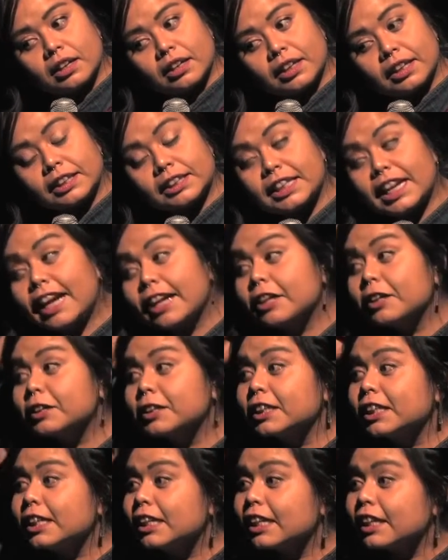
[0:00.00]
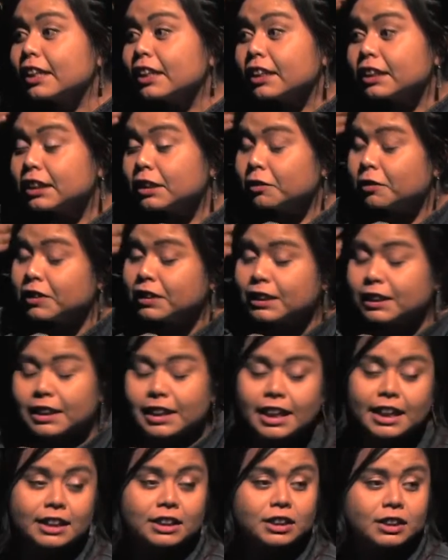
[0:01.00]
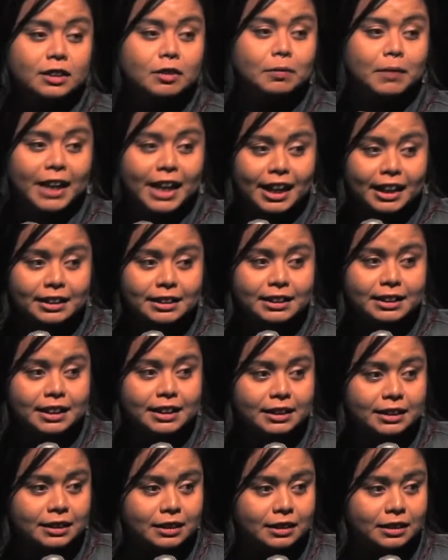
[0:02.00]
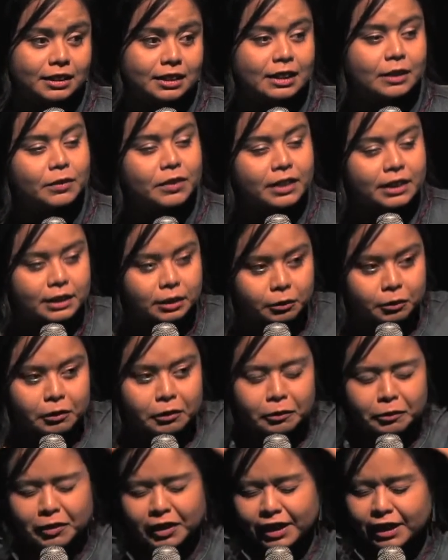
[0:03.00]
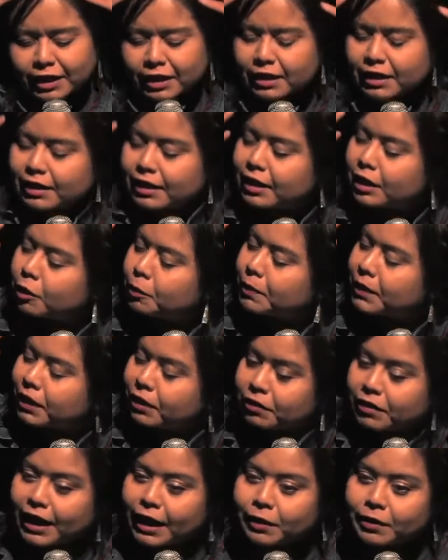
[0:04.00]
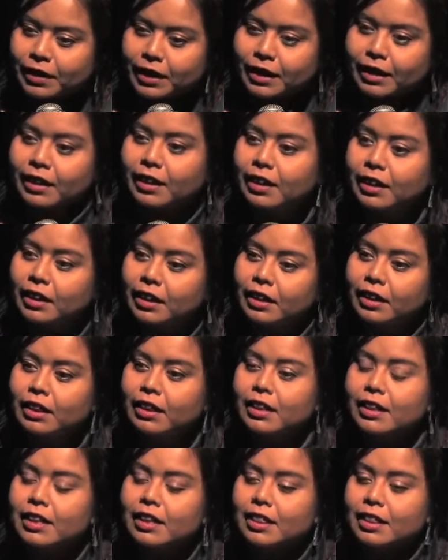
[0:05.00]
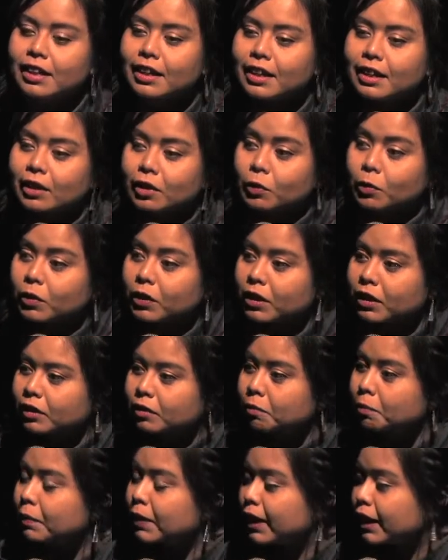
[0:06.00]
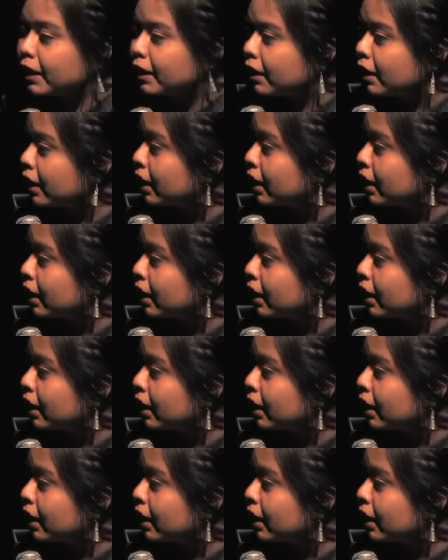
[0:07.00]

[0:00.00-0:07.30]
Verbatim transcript: integrity and the sophistication of my ancestors. I wanted to reveal a little bit of how they, they think in the world, but